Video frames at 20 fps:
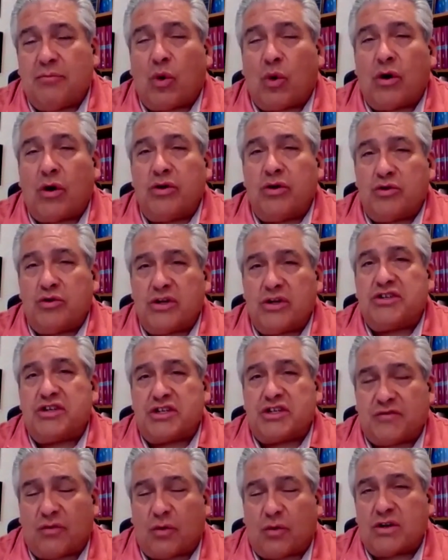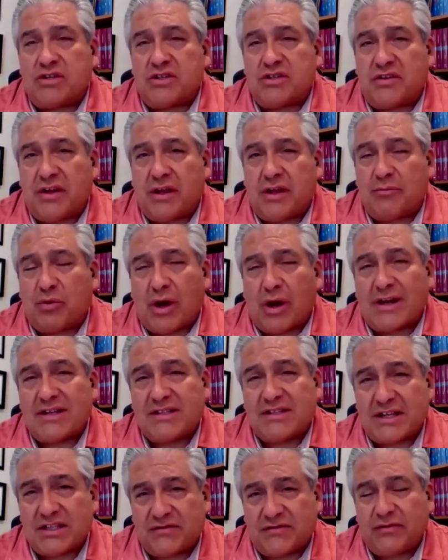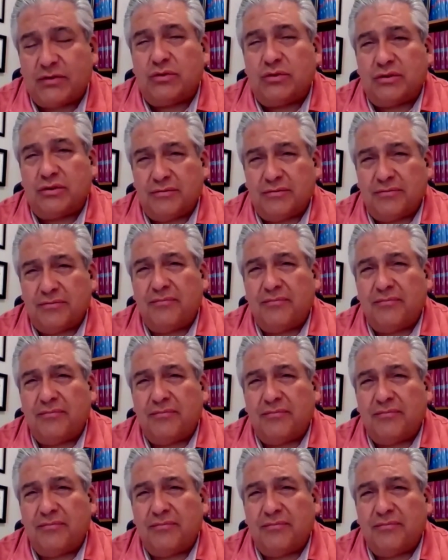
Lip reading: more nutritious for us than processed food.